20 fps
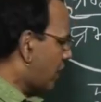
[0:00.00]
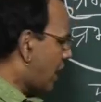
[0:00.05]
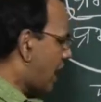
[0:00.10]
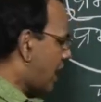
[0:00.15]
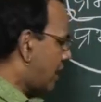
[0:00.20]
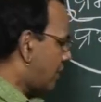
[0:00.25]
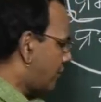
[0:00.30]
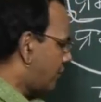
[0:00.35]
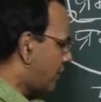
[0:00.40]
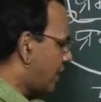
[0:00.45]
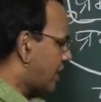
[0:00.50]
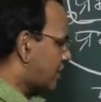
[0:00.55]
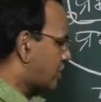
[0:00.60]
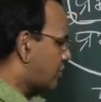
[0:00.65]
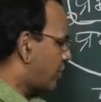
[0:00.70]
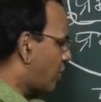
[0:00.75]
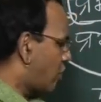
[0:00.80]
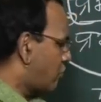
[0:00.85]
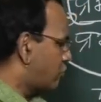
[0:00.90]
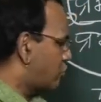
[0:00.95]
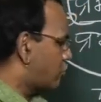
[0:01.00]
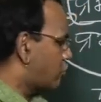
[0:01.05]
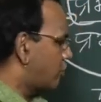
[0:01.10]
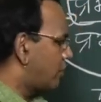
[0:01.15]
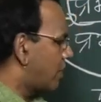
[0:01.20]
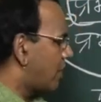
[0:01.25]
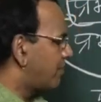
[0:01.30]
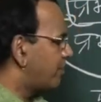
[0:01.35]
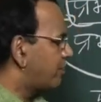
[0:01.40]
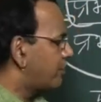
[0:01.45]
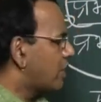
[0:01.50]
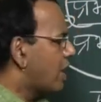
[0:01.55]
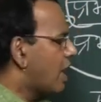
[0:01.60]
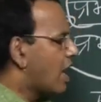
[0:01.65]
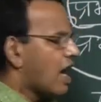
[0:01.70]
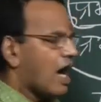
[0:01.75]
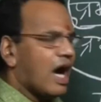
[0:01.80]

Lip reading: and we expound Shubham